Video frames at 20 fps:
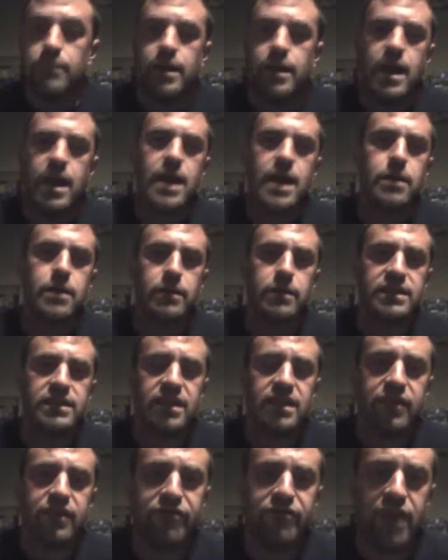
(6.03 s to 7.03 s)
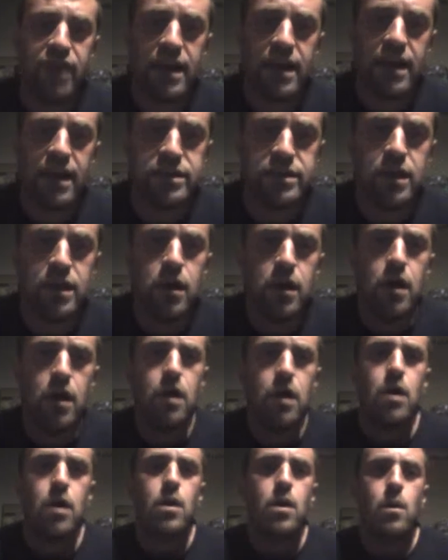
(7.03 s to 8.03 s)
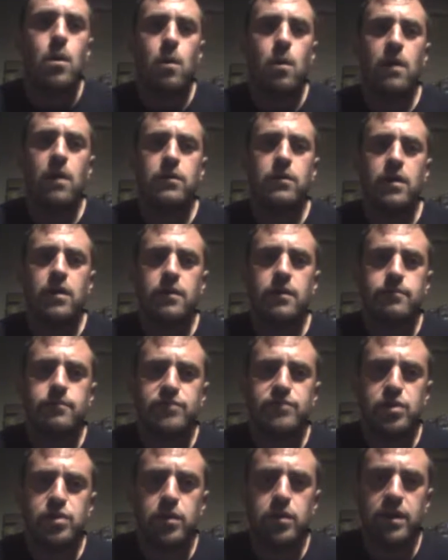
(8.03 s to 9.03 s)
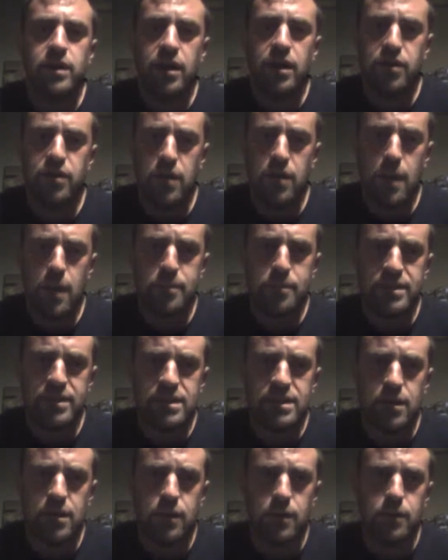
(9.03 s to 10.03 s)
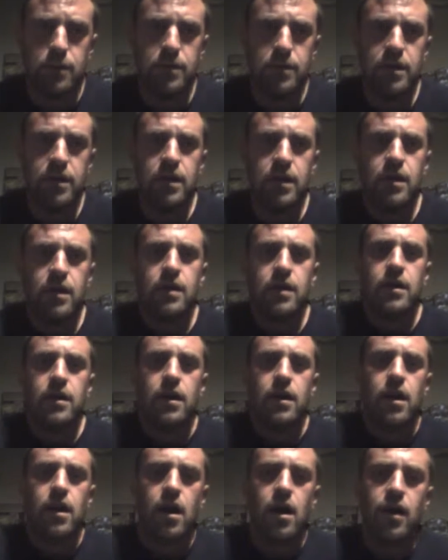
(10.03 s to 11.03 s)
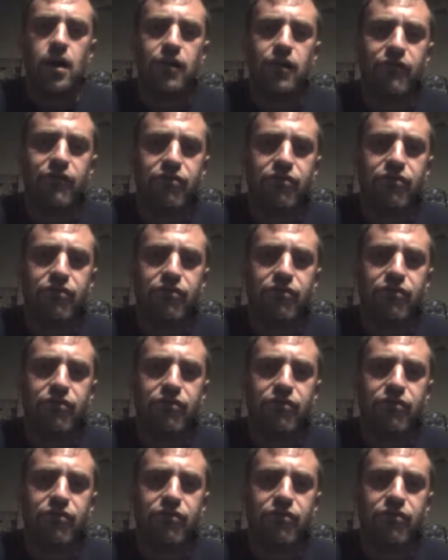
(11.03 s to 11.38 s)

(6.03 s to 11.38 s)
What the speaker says: Hey, wrestling fans. Welcome to another episode of